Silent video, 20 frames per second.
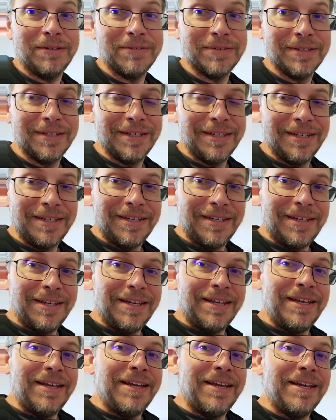stuff.
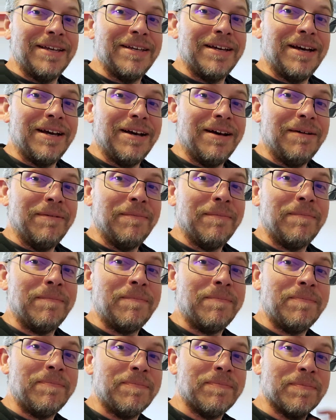Um,
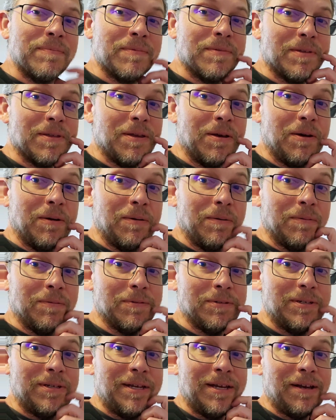
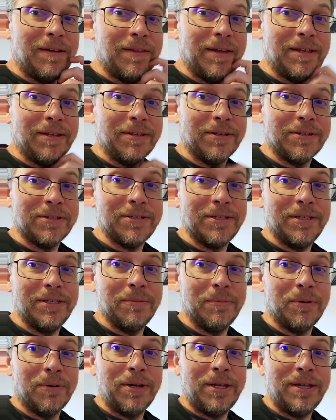so see how that looks
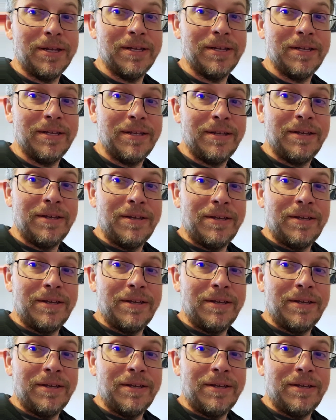in the morning.